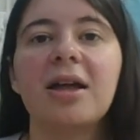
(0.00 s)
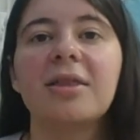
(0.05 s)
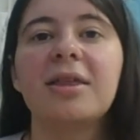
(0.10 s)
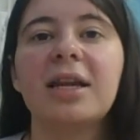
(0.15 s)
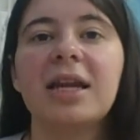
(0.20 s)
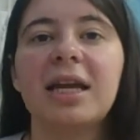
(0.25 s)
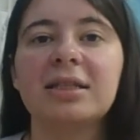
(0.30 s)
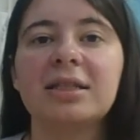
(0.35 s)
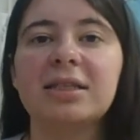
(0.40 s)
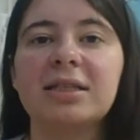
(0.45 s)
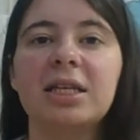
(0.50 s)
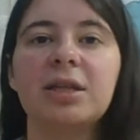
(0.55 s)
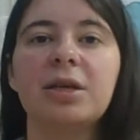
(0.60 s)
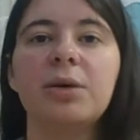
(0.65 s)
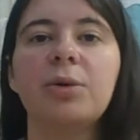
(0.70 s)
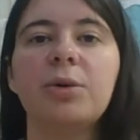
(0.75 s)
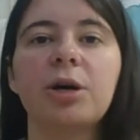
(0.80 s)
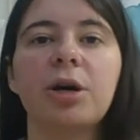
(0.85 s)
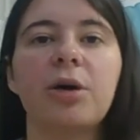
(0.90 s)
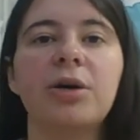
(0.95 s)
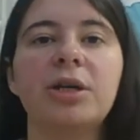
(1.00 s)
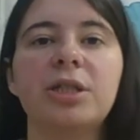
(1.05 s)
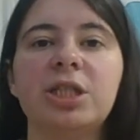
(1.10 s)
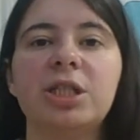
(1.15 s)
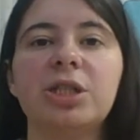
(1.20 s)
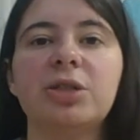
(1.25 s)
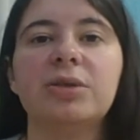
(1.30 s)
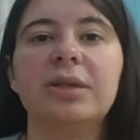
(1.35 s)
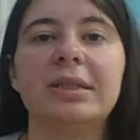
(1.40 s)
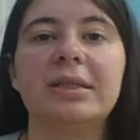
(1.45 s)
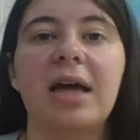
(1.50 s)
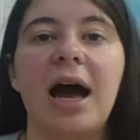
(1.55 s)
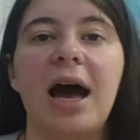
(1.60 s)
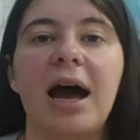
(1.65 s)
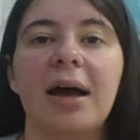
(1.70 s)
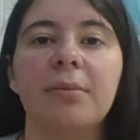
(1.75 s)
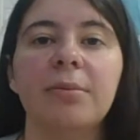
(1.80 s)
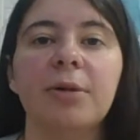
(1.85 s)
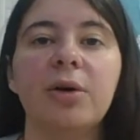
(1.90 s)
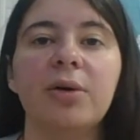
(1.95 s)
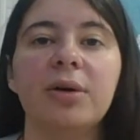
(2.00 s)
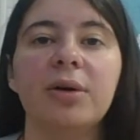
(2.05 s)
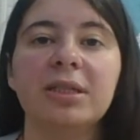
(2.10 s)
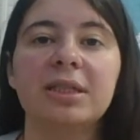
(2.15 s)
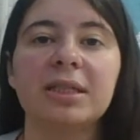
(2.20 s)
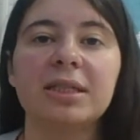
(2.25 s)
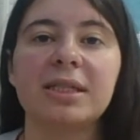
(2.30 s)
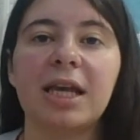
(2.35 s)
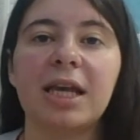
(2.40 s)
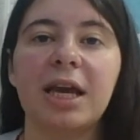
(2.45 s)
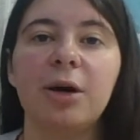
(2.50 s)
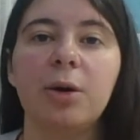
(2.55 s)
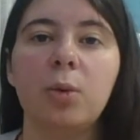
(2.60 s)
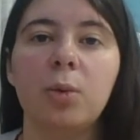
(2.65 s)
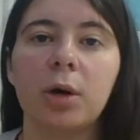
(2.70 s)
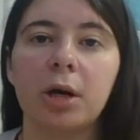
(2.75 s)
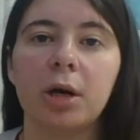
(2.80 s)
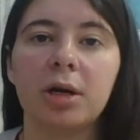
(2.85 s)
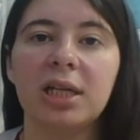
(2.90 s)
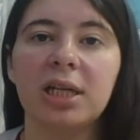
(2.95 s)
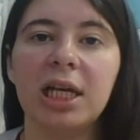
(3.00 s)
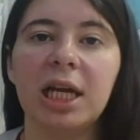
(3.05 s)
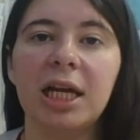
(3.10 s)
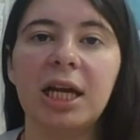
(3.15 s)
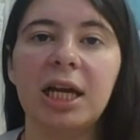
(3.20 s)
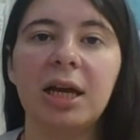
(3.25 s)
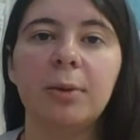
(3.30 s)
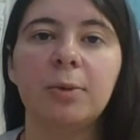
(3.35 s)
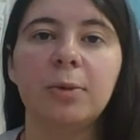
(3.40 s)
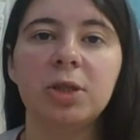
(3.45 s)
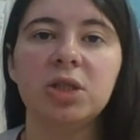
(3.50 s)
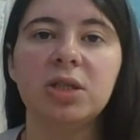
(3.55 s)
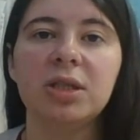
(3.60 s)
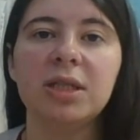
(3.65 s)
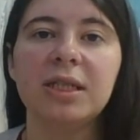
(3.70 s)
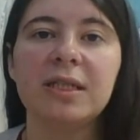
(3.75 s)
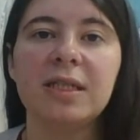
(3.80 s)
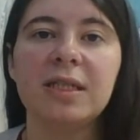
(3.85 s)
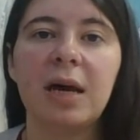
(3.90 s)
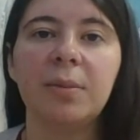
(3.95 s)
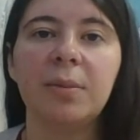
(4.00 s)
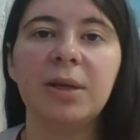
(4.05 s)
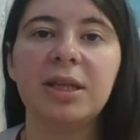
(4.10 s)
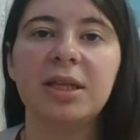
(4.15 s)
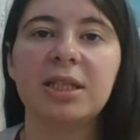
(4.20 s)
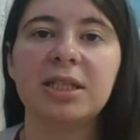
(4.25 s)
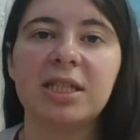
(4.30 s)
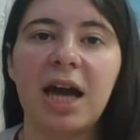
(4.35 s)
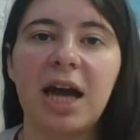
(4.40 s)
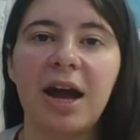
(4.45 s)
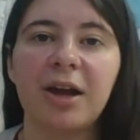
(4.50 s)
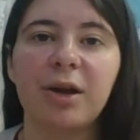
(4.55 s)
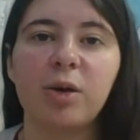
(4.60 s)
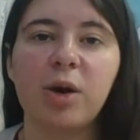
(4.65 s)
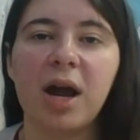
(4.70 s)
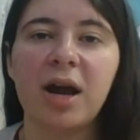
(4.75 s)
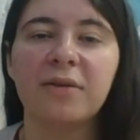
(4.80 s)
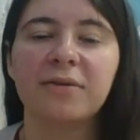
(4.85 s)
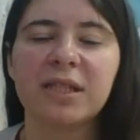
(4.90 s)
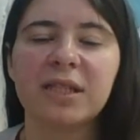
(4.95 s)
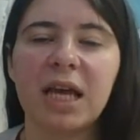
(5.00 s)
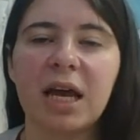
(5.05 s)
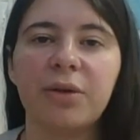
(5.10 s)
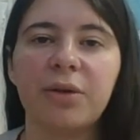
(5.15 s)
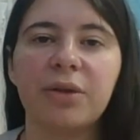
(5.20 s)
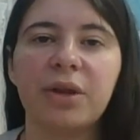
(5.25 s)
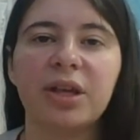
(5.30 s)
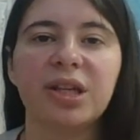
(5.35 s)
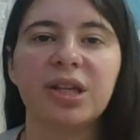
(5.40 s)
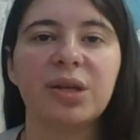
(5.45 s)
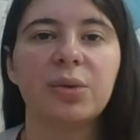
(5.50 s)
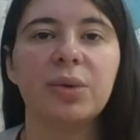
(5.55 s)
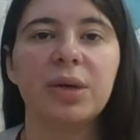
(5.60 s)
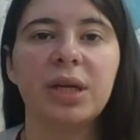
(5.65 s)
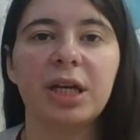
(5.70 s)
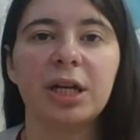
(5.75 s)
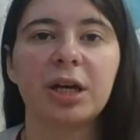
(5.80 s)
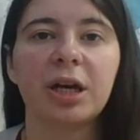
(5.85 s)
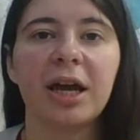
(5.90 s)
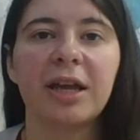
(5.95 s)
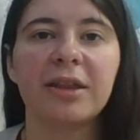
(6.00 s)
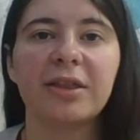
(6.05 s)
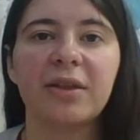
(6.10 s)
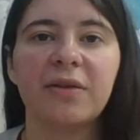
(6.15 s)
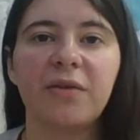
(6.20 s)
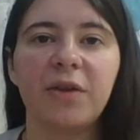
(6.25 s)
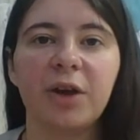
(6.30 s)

The next thing that we're going to do is I'm going to say a word and I want you to tell me the digraph sound that you hear at the